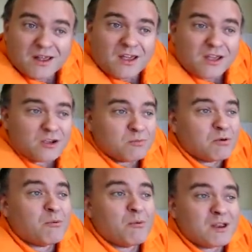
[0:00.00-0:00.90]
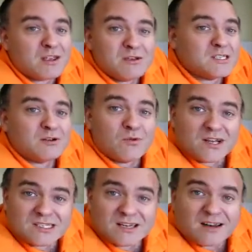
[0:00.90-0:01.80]
you're probably using
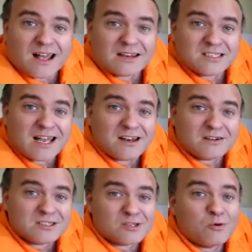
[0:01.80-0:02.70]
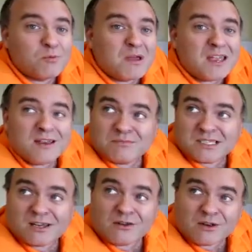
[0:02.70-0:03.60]
resonant antennas or beams,
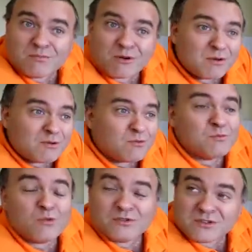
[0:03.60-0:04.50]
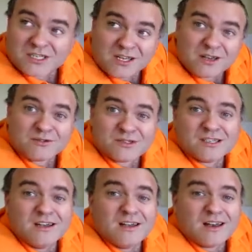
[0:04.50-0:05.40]
so you probably wouldn't want to use
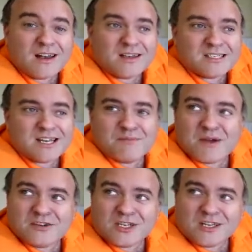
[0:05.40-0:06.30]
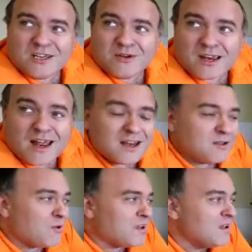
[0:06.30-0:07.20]
an antenna matching unit
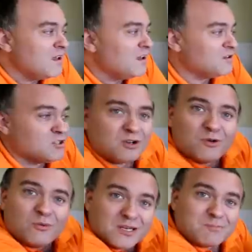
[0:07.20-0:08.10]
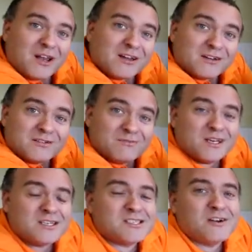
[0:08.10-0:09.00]
anyway, and you can always plug an
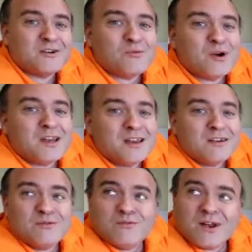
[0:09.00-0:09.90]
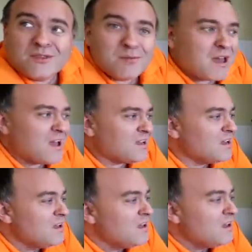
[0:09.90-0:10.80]
external one in round the back.
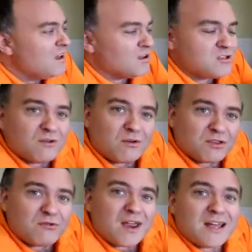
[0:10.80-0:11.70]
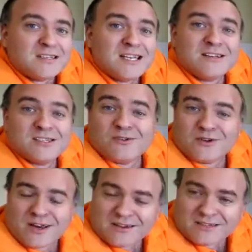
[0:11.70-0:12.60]
And you've got 3 antenna
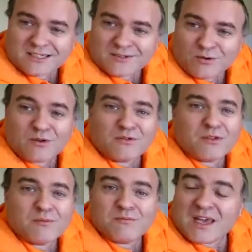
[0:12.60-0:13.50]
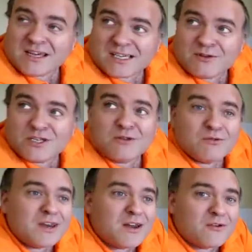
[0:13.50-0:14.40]
sockets, all of them
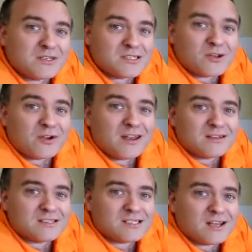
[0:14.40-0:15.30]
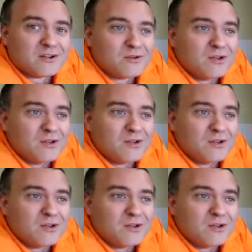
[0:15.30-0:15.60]
SO239 sockets, so